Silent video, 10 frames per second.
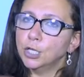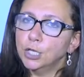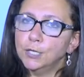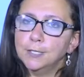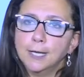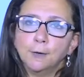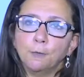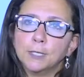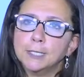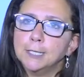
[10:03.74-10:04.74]
He said it
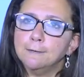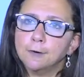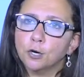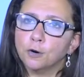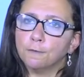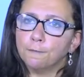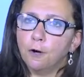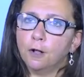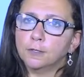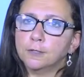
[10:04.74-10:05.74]
wasn't even her
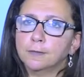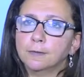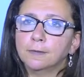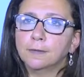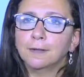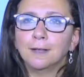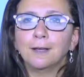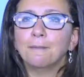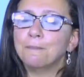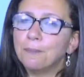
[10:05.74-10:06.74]
fault.
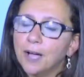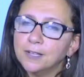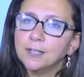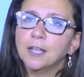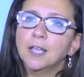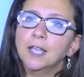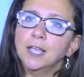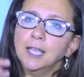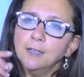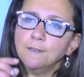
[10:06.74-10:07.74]
But
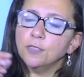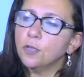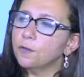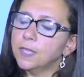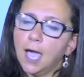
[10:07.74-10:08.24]
even though the